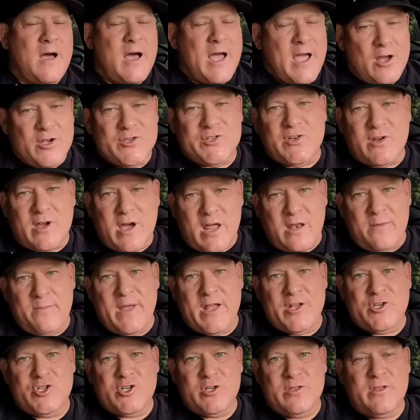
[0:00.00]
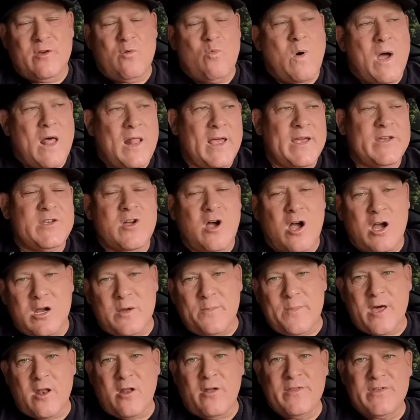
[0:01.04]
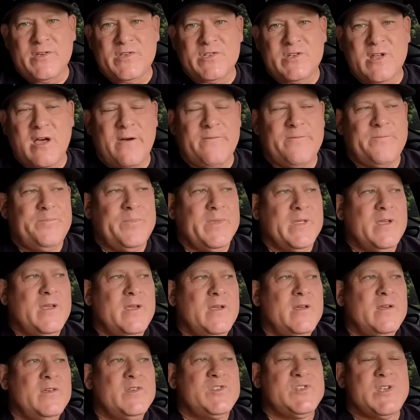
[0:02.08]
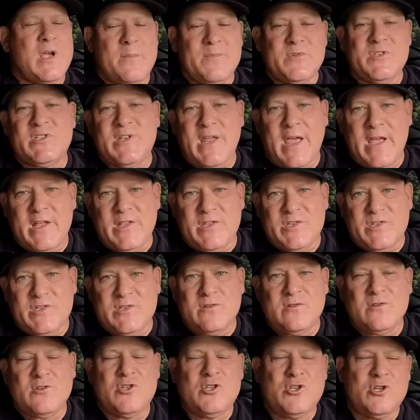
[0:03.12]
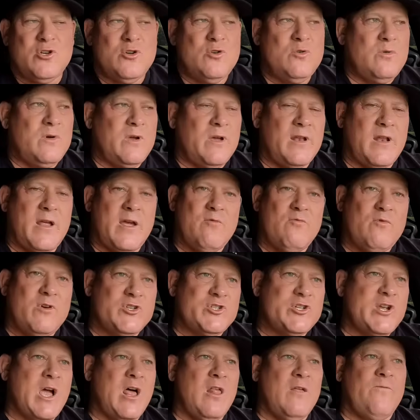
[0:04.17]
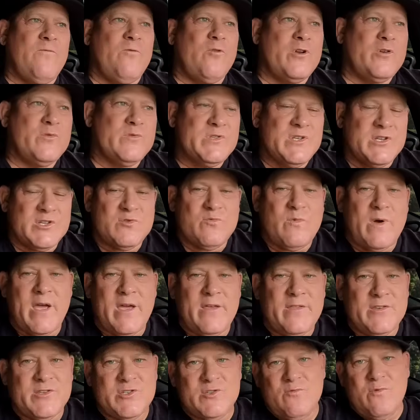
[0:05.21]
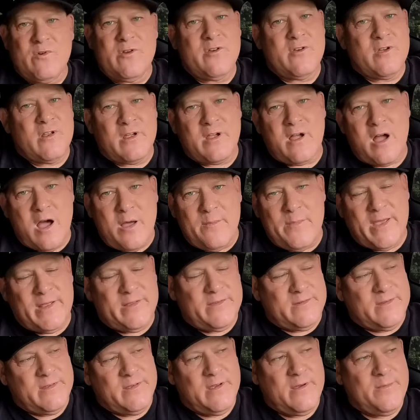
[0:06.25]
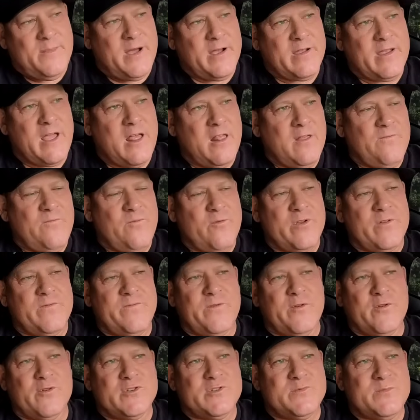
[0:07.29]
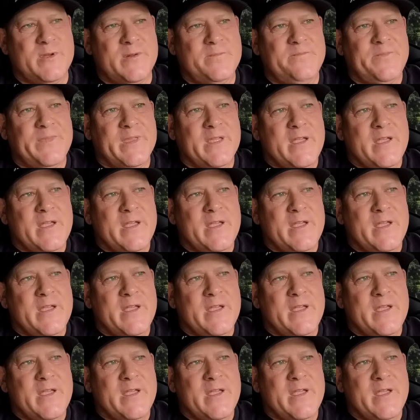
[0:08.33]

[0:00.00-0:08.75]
I also got to mention that while I talk about all this stuff, some states do, and I wish California was this way, and this is where you're going to comment about California folks, but